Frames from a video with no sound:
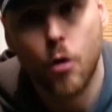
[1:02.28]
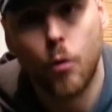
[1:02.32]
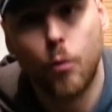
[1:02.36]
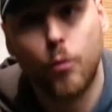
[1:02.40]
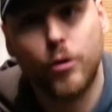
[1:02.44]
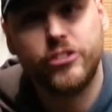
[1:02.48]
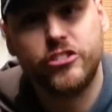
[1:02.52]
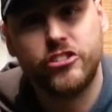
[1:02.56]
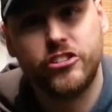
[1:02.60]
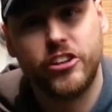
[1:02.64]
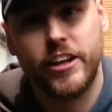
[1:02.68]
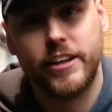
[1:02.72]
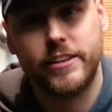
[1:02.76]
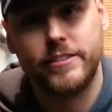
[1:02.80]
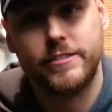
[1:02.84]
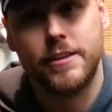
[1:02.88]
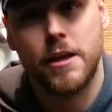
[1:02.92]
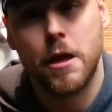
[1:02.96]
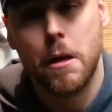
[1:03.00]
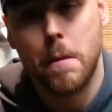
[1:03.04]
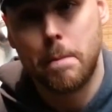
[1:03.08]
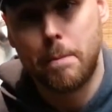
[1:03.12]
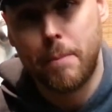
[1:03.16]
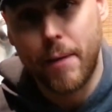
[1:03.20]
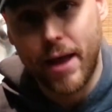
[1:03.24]
which is
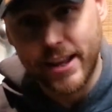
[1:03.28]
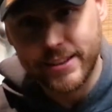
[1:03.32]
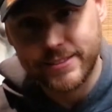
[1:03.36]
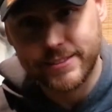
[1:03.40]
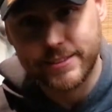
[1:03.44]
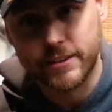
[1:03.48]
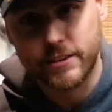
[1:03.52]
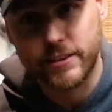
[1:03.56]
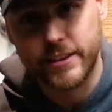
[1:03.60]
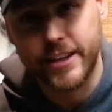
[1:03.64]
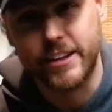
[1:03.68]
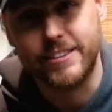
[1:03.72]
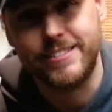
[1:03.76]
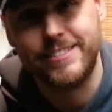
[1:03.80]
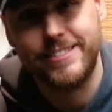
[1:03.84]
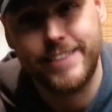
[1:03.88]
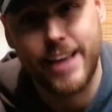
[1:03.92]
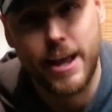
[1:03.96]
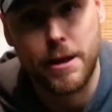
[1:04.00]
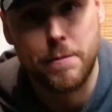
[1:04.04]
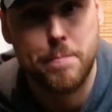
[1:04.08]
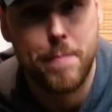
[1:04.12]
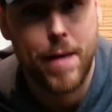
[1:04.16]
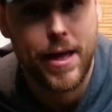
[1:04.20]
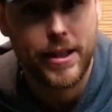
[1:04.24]
basically a
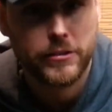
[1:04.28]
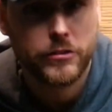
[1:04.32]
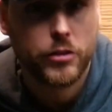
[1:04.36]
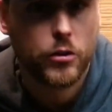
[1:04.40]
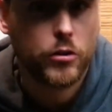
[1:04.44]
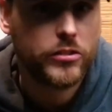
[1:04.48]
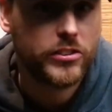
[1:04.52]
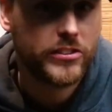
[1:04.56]
segmental